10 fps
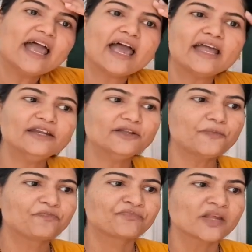and
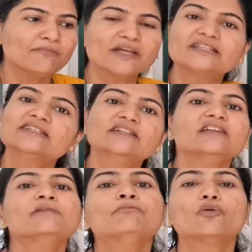makes
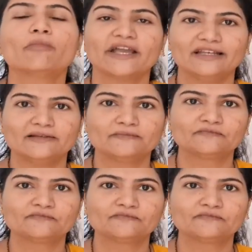it immobile.